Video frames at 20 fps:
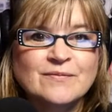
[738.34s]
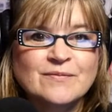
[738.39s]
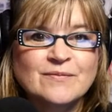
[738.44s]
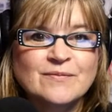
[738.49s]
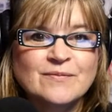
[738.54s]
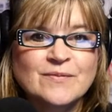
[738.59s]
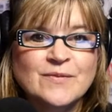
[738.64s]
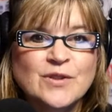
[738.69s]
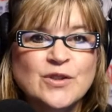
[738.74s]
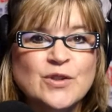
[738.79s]

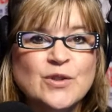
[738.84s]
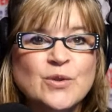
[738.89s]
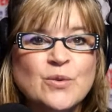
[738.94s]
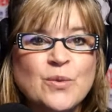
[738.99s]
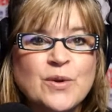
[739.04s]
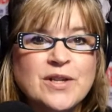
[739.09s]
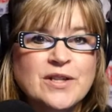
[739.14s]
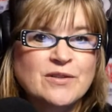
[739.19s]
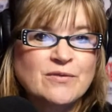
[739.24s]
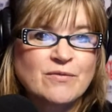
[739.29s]
Do what
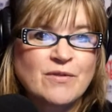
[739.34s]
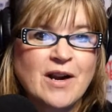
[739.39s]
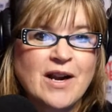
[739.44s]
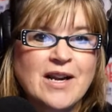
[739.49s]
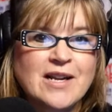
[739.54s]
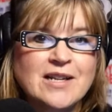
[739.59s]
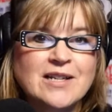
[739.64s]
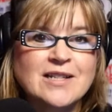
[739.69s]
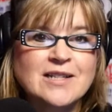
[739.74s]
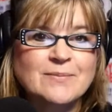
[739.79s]
is right
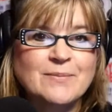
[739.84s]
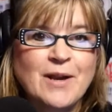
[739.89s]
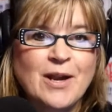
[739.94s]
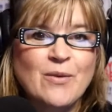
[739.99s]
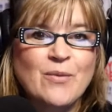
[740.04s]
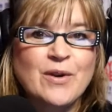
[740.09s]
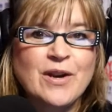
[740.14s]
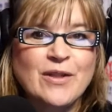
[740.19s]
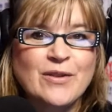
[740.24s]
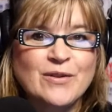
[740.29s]
despite what
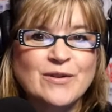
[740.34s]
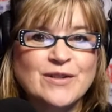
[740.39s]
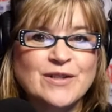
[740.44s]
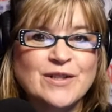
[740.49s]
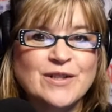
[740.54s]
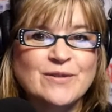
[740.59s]
others do.